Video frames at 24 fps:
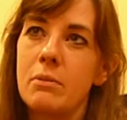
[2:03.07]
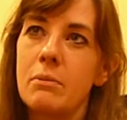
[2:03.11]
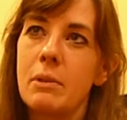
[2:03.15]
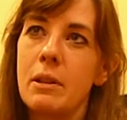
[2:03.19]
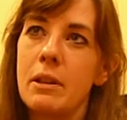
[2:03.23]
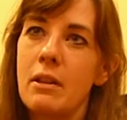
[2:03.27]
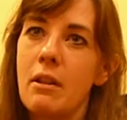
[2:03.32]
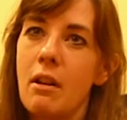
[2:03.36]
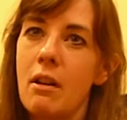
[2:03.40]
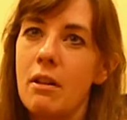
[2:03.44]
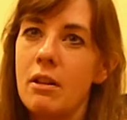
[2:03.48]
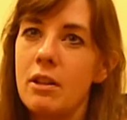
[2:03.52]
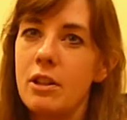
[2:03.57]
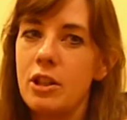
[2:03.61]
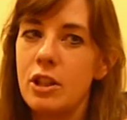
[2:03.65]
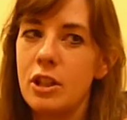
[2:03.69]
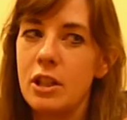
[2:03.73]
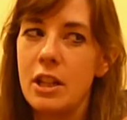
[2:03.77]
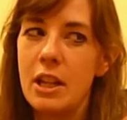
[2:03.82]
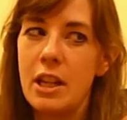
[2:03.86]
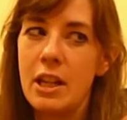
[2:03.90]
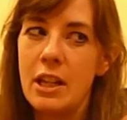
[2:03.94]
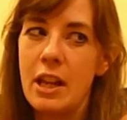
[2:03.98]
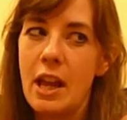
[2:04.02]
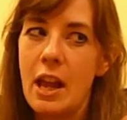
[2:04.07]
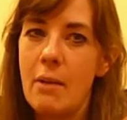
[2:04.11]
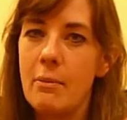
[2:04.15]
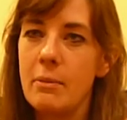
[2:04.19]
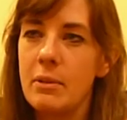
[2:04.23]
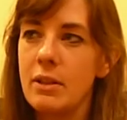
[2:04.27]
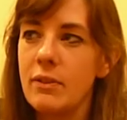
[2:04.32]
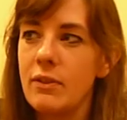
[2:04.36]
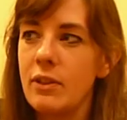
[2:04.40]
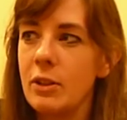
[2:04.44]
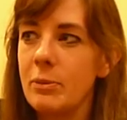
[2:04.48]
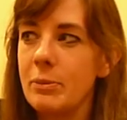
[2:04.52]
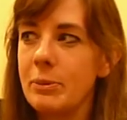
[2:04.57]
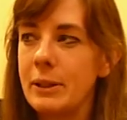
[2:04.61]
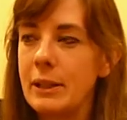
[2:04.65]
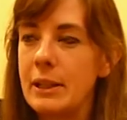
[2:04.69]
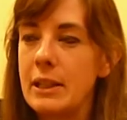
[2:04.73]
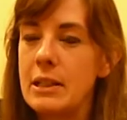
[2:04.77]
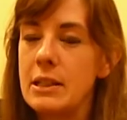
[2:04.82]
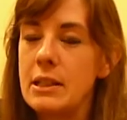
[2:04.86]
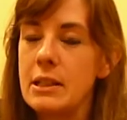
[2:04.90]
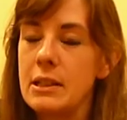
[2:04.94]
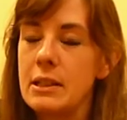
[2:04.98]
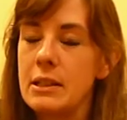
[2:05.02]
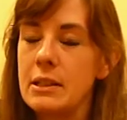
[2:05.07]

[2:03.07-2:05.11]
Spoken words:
mythology and atmosphere, please.